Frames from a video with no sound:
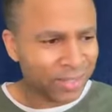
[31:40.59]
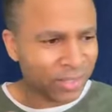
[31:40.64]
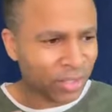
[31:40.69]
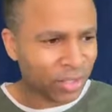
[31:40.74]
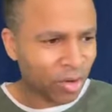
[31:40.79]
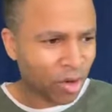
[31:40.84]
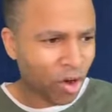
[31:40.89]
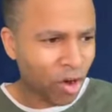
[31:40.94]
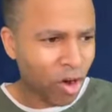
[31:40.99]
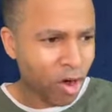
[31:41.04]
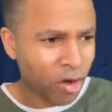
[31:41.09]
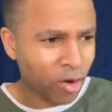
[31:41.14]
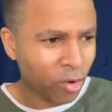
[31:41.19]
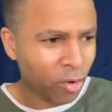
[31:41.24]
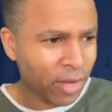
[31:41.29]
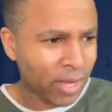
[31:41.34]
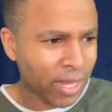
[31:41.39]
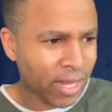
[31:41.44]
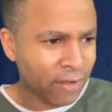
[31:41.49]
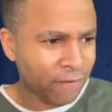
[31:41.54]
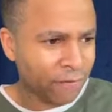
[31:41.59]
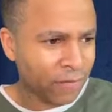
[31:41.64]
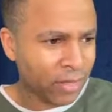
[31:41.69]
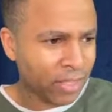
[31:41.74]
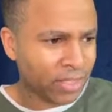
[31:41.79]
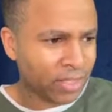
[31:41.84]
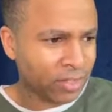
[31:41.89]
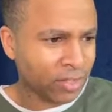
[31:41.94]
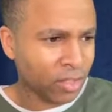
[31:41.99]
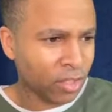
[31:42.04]
this is carnal if
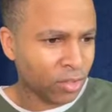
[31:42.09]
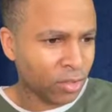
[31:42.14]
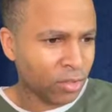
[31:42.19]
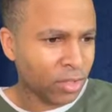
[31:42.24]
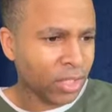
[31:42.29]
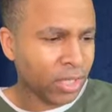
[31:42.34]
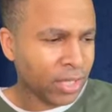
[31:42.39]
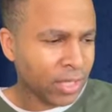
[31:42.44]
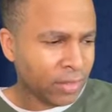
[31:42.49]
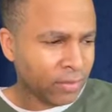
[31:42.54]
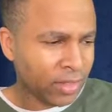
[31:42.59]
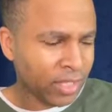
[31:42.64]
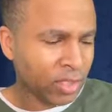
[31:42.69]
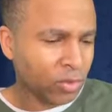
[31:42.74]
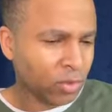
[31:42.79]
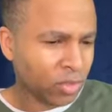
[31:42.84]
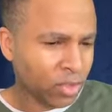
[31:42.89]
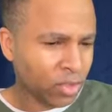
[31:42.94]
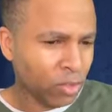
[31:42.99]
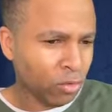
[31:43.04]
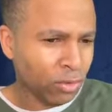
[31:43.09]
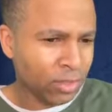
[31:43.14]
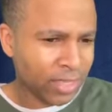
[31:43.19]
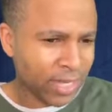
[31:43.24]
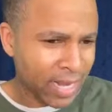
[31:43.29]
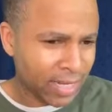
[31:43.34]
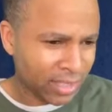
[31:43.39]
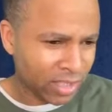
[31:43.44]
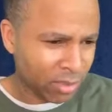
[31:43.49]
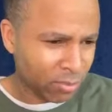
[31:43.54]
it's the this was the New
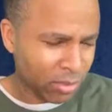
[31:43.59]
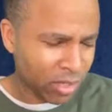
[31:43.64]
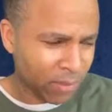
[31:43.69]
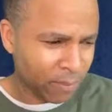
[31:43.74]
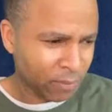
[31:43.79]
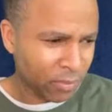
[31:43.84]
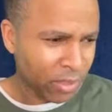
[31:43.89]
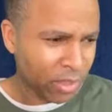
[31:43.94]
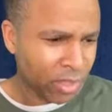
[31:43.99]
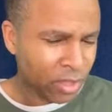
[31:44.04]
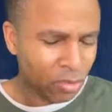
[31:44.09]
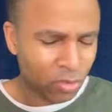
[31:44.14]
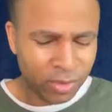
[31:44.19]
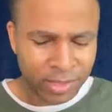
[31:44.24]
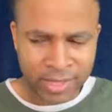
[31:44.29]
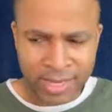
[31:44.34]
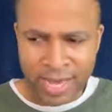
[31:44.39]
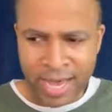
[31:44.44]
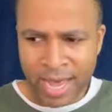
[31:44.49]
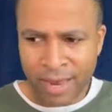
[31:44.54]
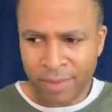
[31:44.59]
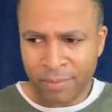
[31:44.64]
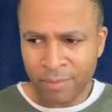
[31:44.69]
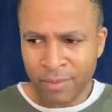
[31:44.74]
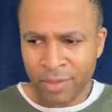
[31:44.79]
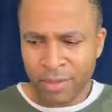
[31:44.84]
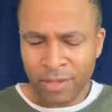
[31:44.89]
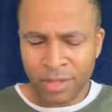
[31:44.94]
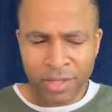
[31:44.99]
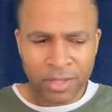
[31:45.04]
Testament. You can't
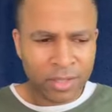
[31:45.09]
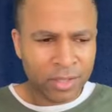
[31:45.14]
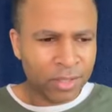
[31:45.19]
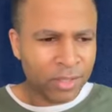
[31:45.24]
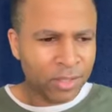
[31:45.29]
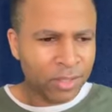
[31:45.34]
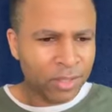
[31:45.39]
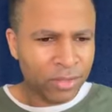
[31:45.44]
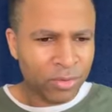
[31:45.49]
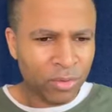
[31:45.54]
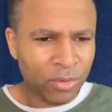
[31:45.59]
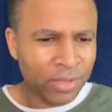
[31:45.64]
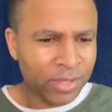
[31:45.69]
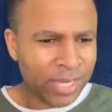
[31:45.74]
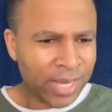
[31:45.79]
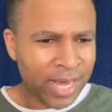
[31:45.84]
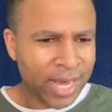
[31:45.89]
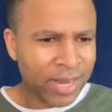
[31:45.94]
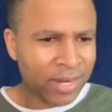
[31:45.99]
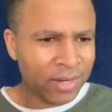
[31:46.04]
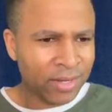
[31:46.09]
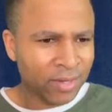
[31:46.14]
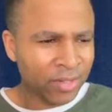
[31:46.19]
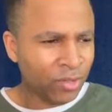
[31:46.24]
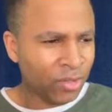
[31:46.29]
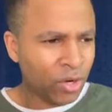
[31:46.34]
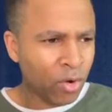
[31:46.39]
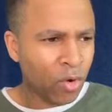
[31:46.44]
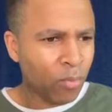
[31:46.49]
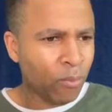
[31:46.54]
you can't
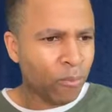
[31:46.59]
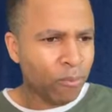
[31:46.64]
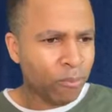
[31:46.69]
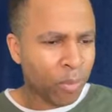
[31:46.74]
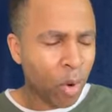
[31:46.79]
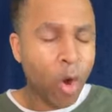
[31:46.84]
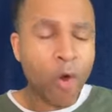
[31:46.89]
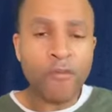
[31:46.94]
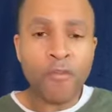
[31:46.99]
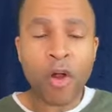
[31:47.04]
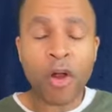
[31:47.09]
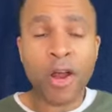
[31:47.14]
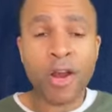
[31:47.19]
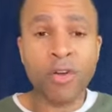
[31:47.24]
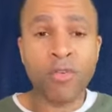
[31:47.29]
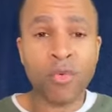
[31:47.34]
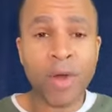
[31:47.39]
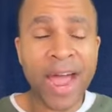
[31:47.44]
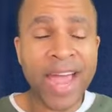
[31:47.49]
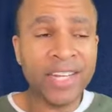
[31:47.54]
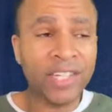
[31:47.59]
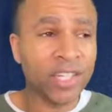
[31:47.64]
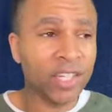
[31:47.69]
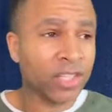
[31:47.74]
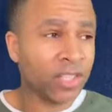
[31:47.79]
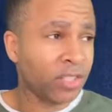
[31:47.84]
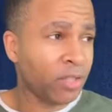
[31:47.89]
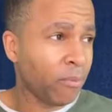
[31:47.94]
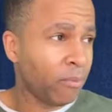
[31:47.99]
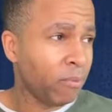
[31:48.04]
you know both are
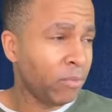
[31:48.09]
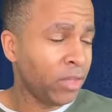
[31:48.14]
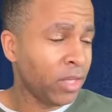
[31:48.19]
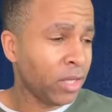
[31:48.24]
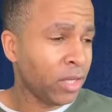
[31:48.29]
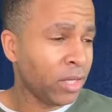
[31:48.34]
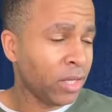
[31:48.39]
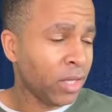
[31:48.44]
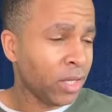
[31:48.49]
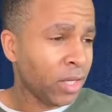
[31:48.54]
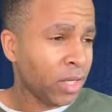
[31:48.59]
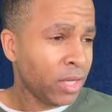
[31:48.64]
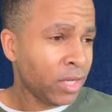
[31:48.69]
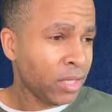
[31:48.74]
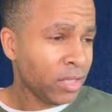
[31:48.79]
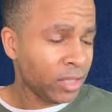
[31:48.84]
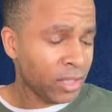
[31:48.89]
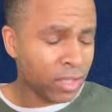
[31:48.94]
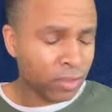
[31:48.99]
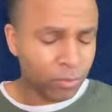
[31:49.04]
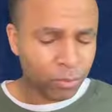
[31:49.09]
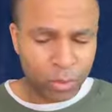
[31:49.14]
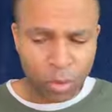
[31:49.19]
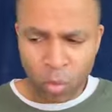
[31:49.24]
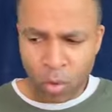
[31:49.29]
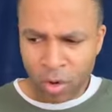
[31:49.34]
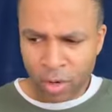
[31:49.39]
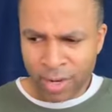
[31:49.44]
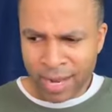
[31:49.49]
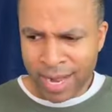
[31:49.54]
unrighteous. The the it,
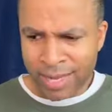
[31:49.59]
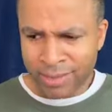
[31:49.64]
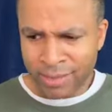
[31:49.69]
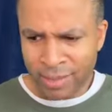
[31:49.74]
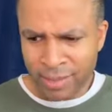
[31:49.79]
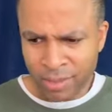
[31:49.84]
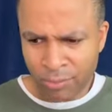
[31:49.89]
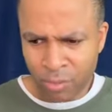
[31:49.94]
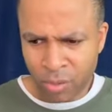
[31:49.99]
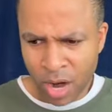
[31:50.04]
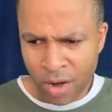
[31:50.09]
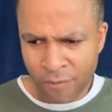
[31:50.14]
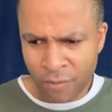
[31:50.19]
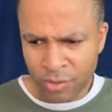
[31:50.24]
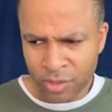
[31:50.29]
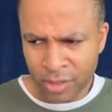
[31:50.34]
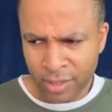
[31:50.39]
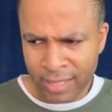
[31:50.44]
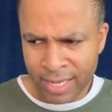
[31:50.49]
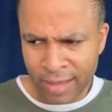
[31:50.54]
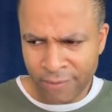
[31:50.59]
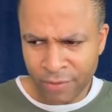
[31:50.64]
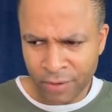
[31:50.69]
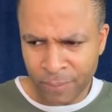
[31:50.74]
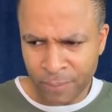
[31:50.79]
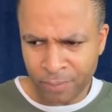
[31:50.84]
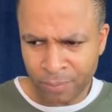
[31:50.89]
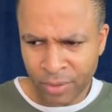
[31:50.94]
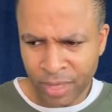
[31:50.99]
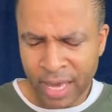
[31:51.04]
the word of God says in Proverbs
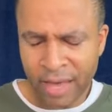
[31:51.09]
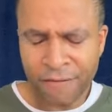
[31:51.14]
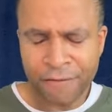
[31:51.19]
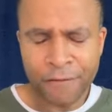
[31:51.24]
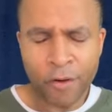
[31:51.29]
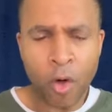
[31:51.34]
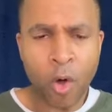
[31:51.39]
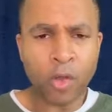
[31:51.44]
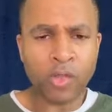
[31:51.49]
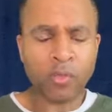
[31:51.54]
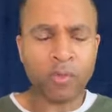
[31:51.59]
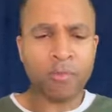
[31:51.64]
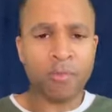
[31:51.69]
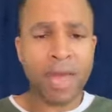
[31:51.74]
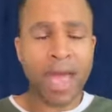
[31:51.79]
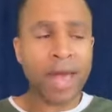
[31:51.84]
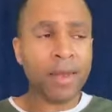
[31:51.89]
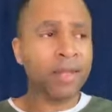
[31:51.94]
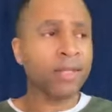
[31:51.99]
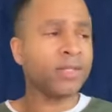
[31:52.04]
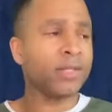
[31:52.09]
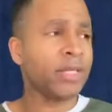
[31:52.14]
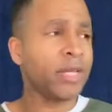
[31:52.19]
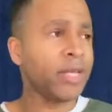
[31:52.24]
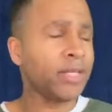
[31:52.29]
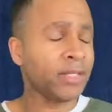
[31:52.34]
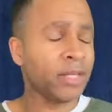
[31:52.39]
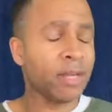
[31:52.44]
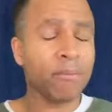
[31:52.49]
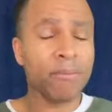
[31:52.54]
11, a false balance
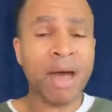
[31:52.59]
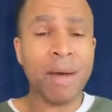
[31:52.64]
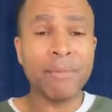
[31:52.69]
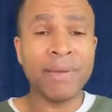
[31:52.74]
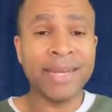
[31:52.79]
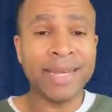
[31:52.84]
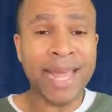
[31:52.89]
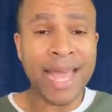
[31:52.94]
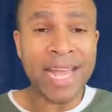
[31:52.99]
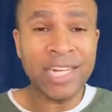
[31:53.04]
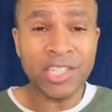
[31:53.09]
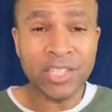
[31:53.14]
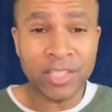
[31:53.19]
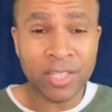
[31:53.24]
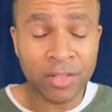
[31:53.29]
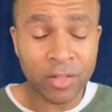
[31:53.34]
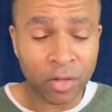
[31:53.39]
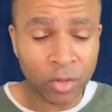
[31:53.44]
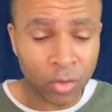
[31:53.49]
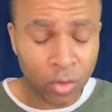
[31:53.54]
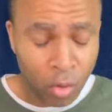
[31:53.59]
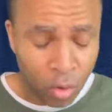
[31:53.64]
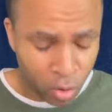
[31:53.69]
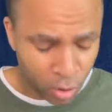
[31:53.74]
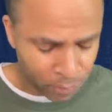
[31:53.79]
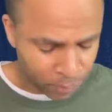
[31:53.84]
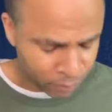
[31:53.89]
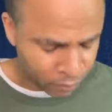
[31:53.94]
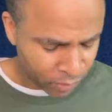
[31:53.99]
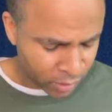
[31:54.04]
is an abomination to the
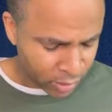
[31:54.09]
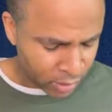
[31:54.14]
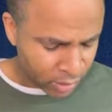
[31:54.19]
Lord.